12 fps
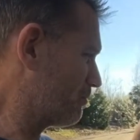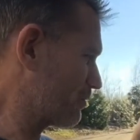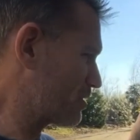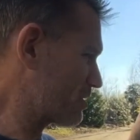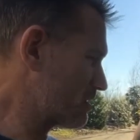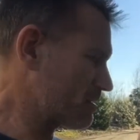
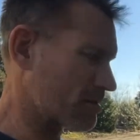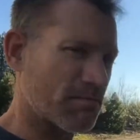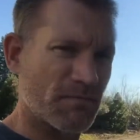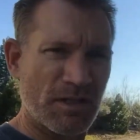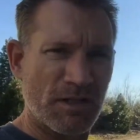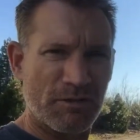it's just
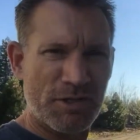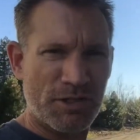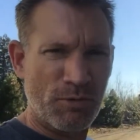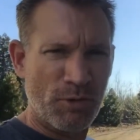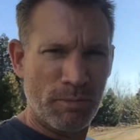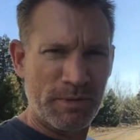you know, just
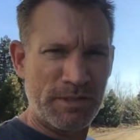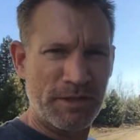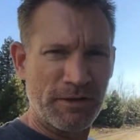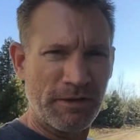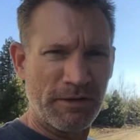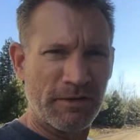grill
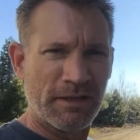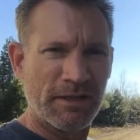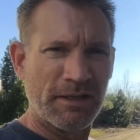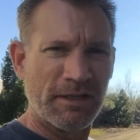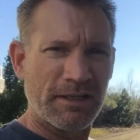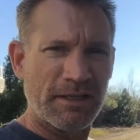material
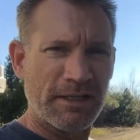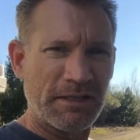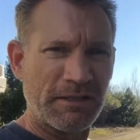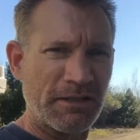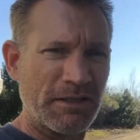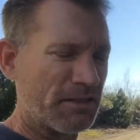
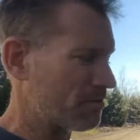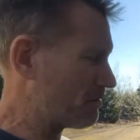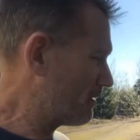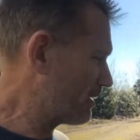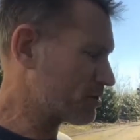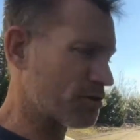and uh,
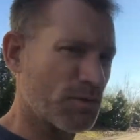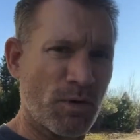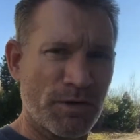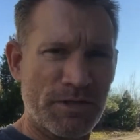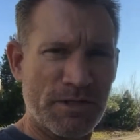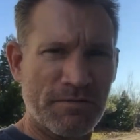I think it should
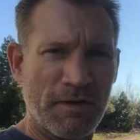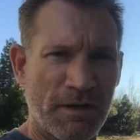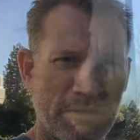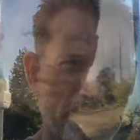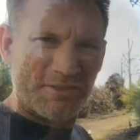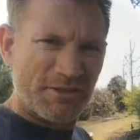work just fine.
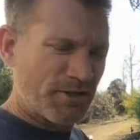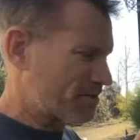All right, so